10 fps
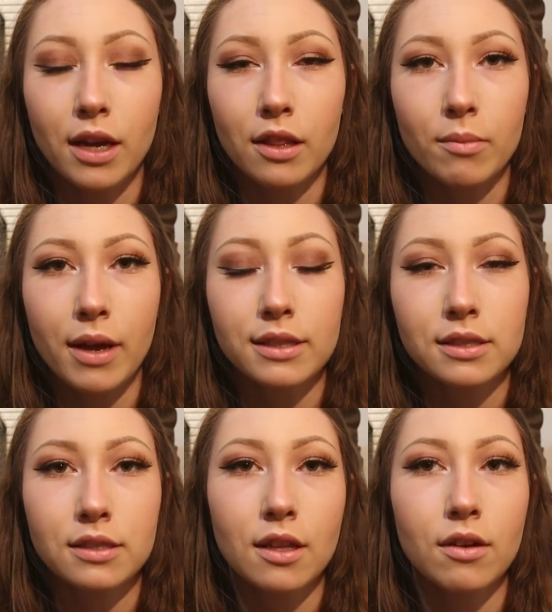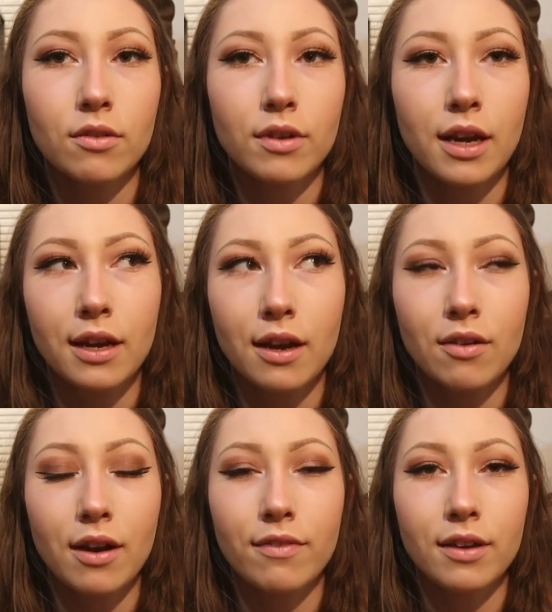my other masks though right
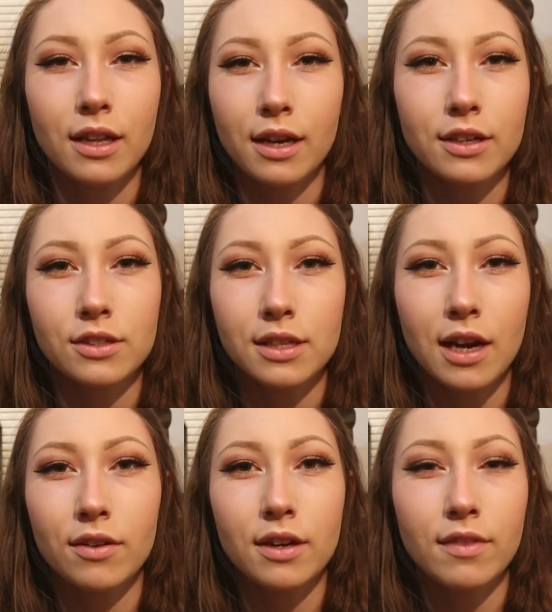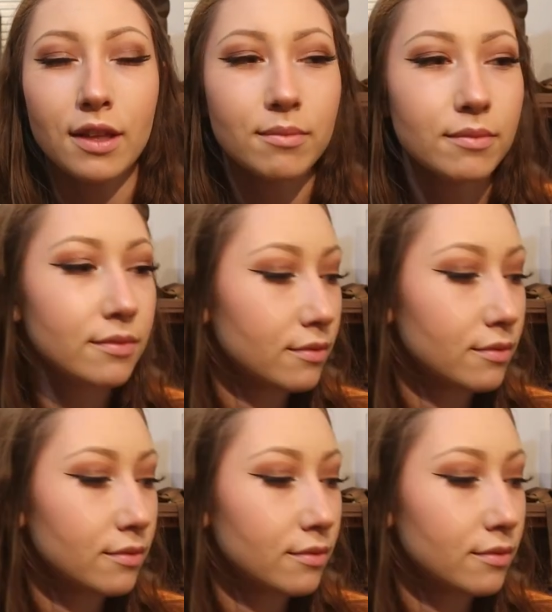now. I feel like I just got rid of them.